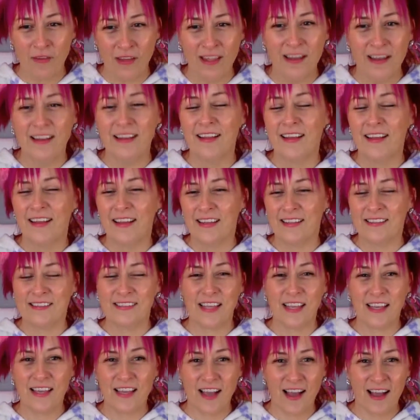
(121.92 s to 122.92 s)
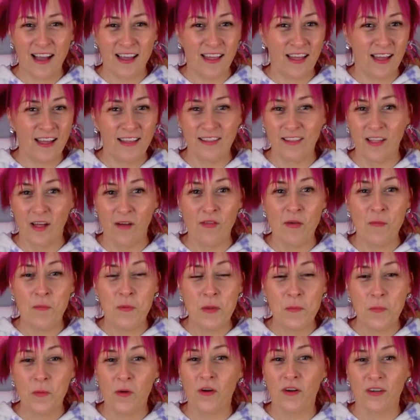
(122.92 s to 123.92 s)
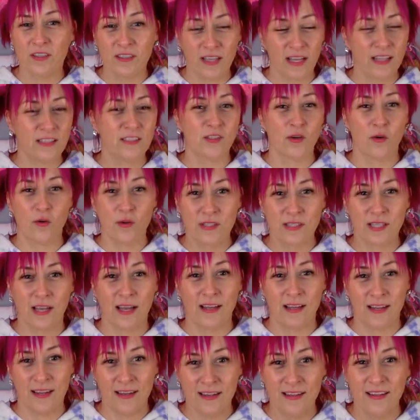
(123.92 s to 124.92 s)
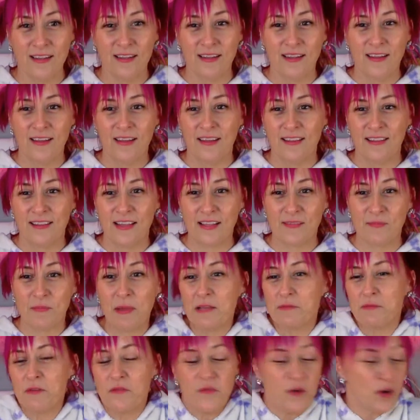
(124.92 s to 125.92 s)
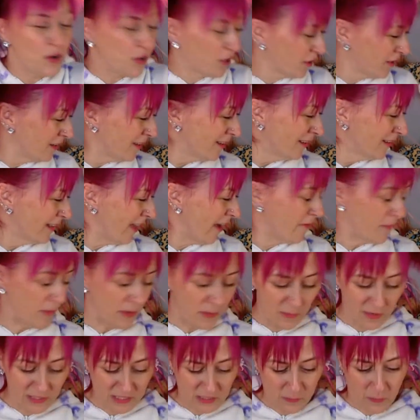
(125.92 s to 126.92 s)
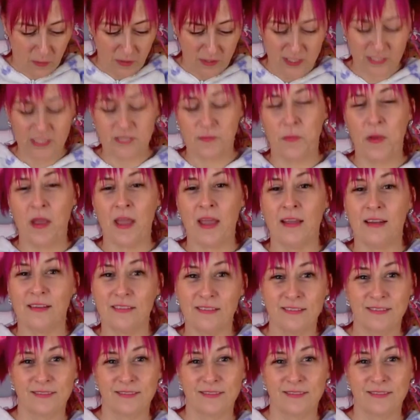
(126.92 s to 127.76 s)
it. It's like I love that people get so excited. That makes me feel good. Everybody wants to participate,